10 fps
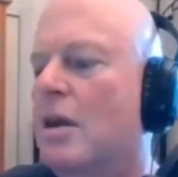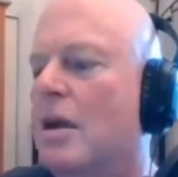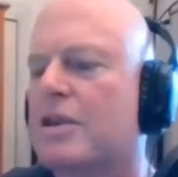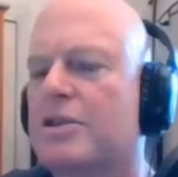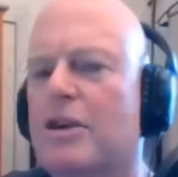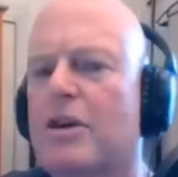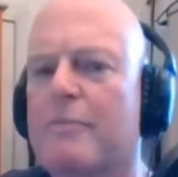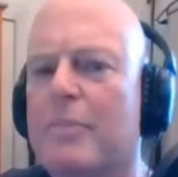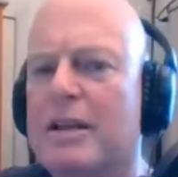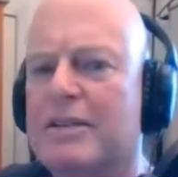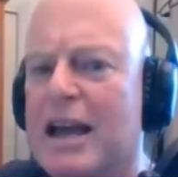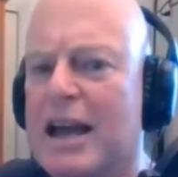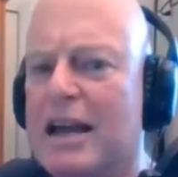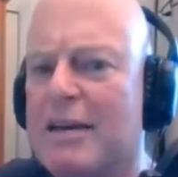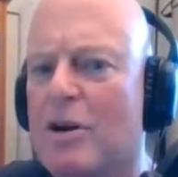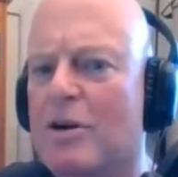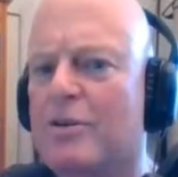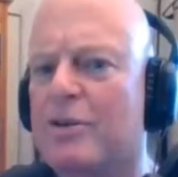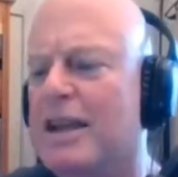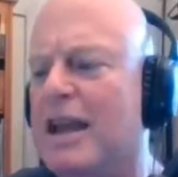I served my time
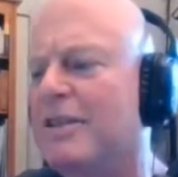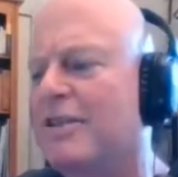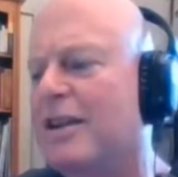on the sand